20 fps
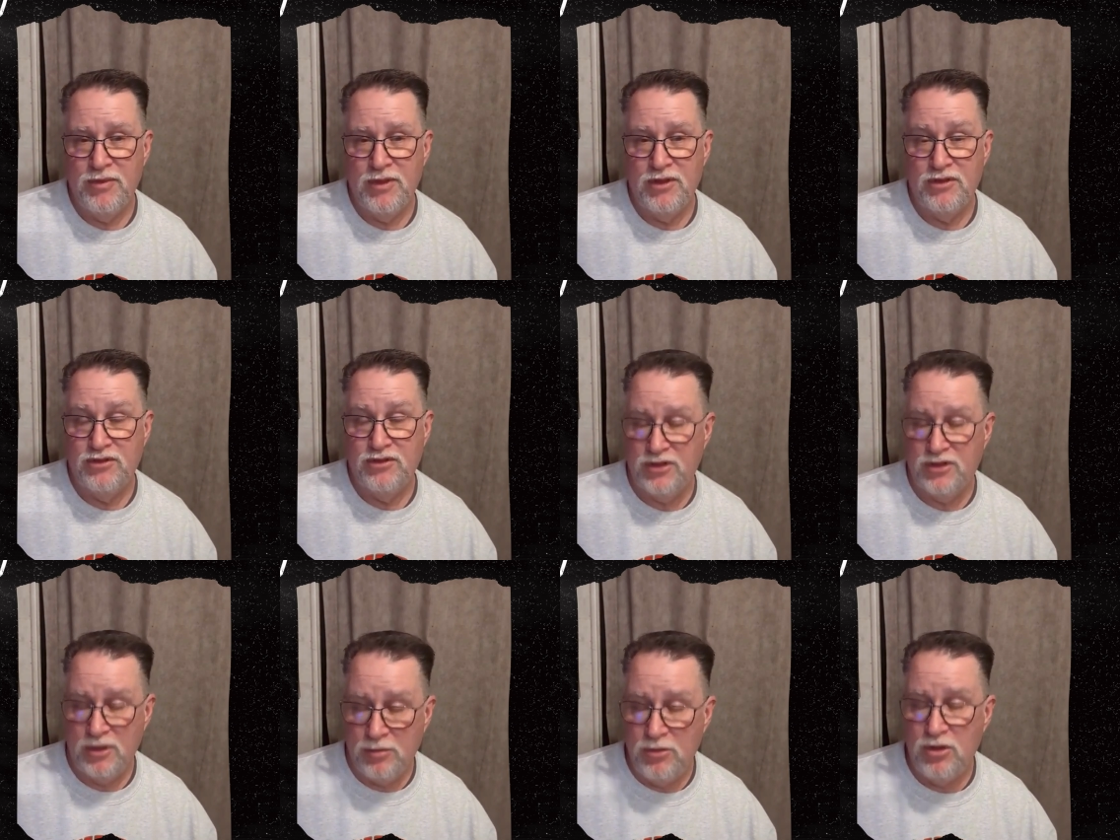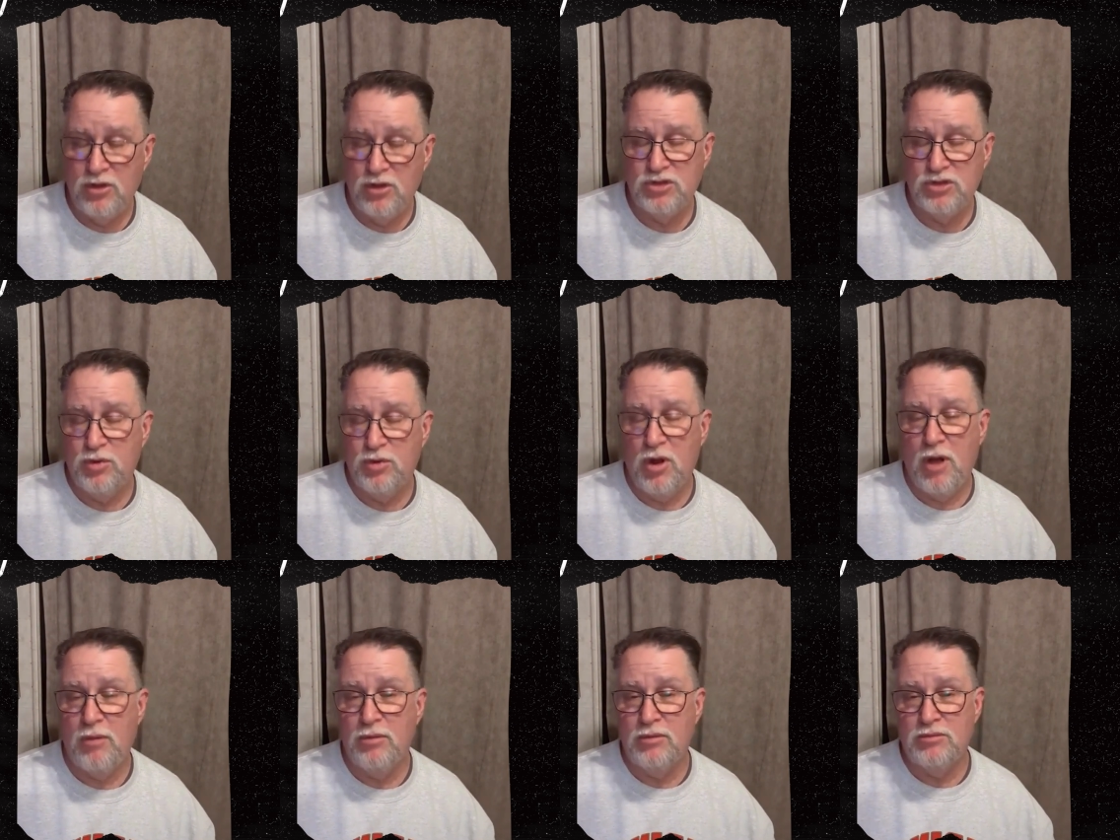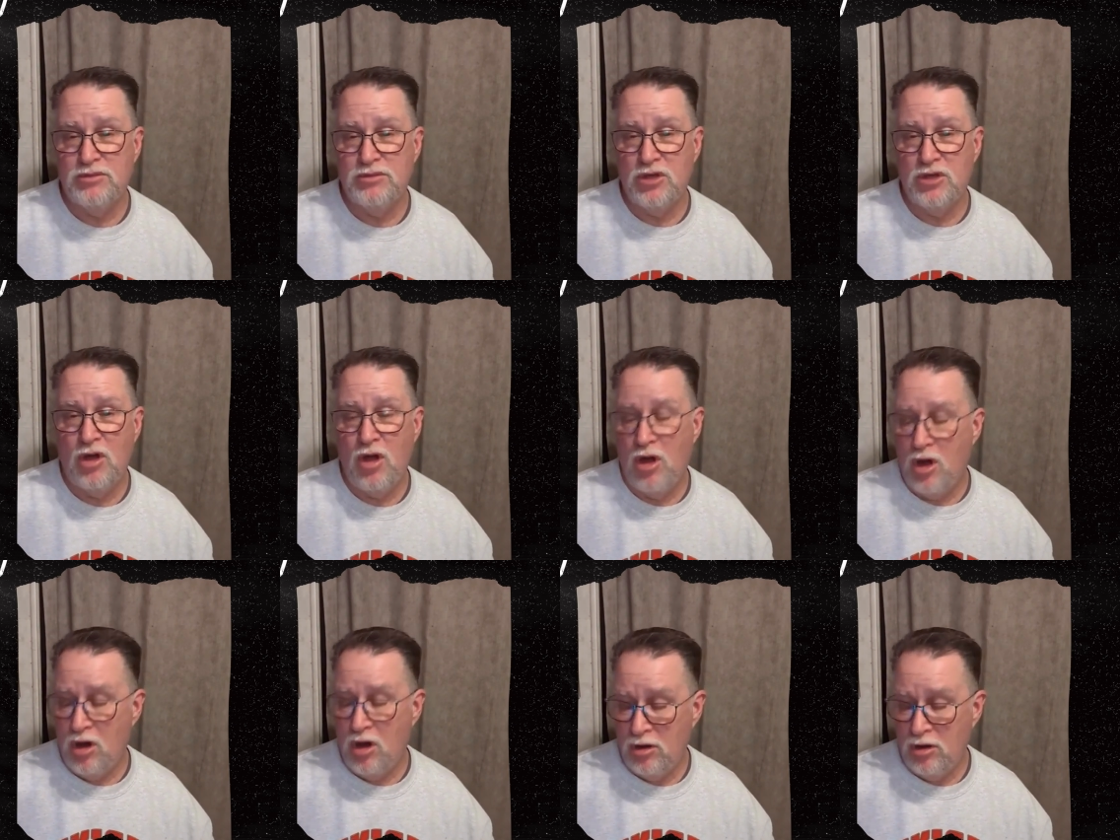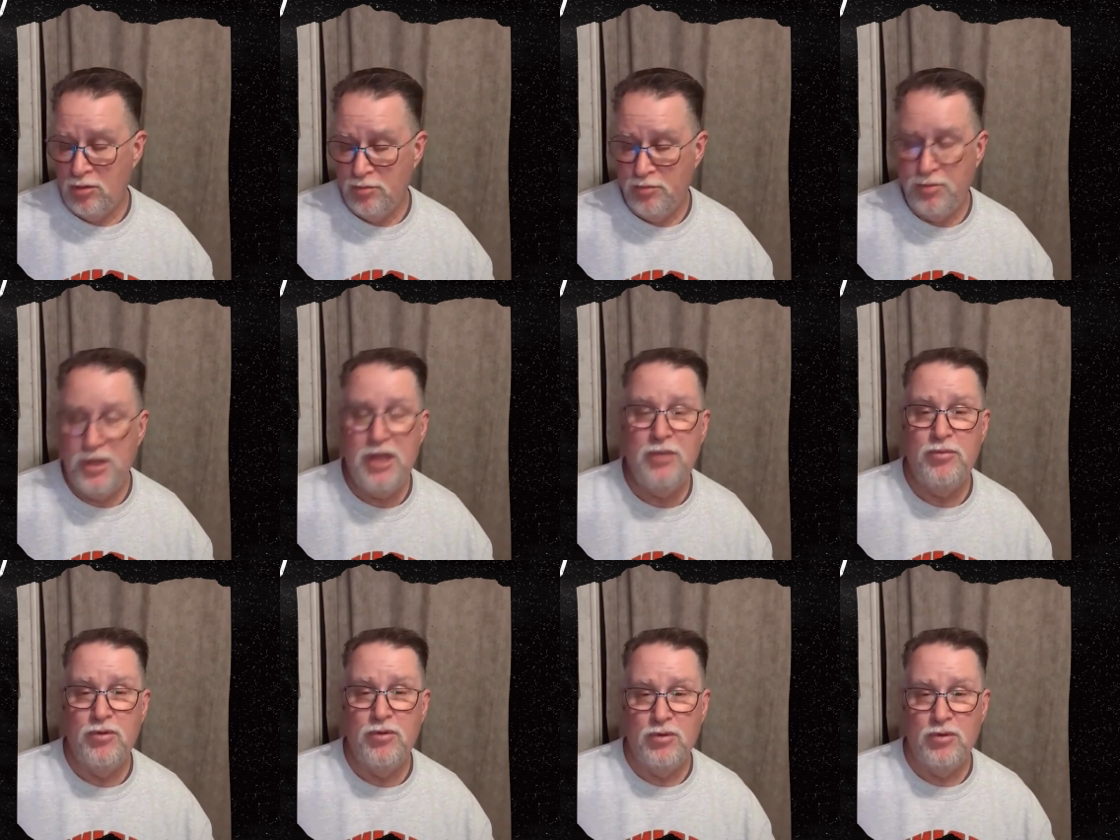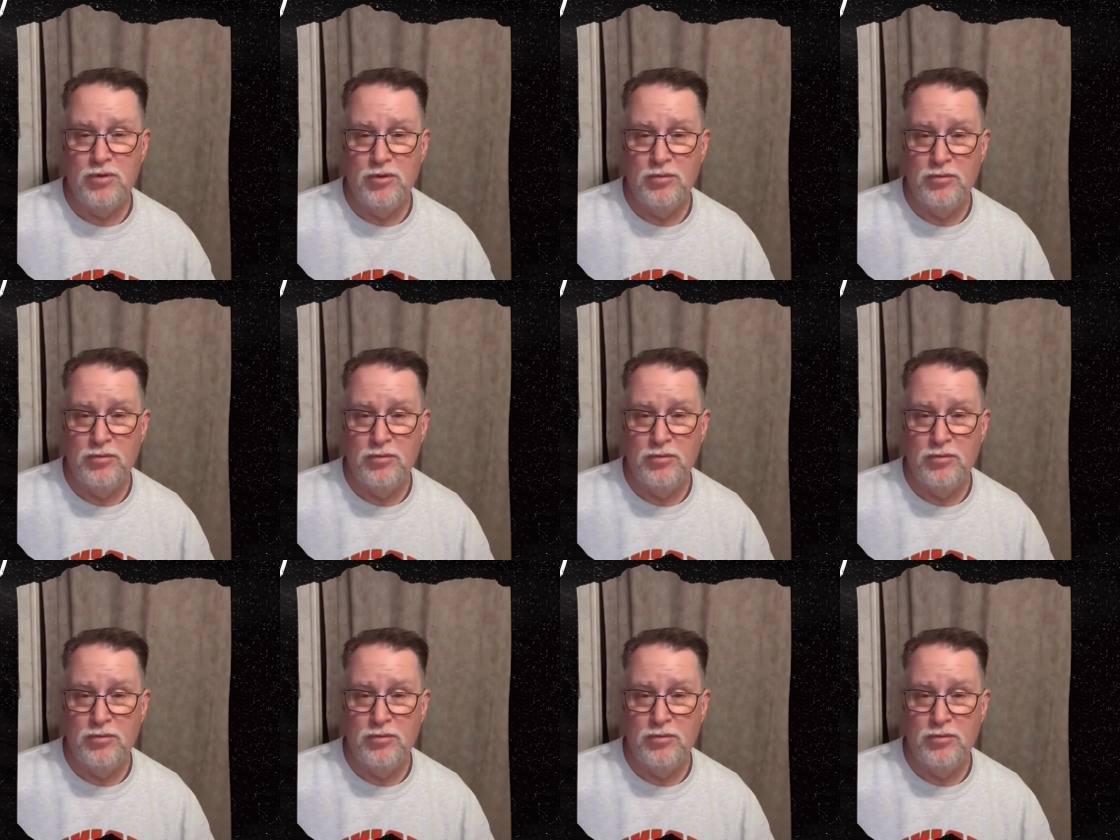Some of those problems are people,